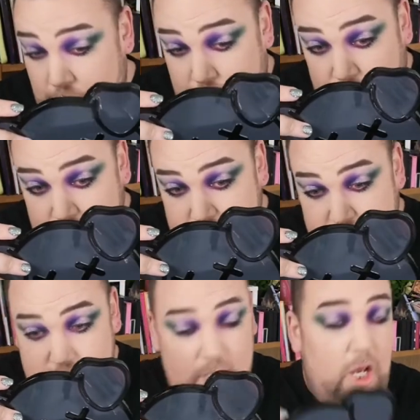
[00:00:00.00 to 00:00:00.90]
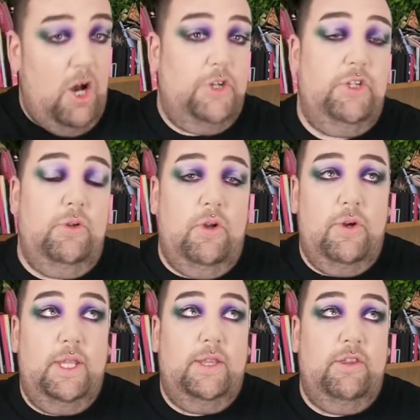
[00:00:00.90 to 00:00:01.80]
But I do
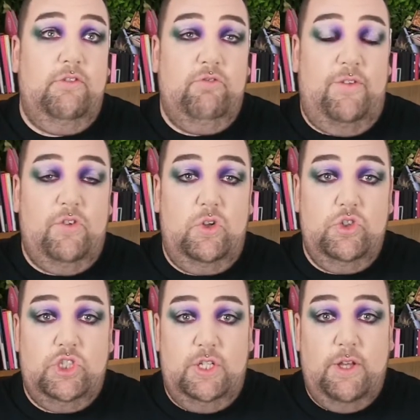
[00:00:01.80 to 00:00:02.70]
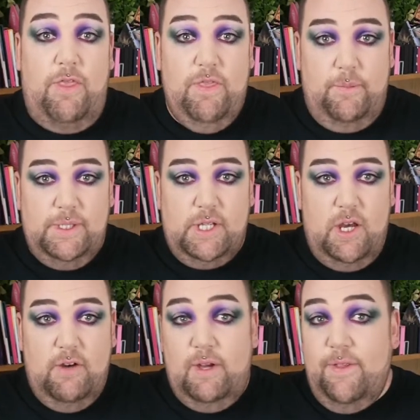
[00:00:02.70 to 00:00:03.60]
like the Revolution, the
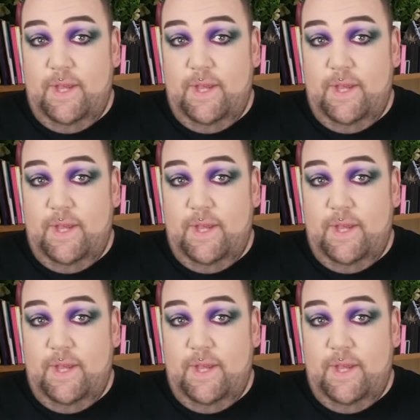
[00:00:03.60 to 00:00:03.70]
mascara.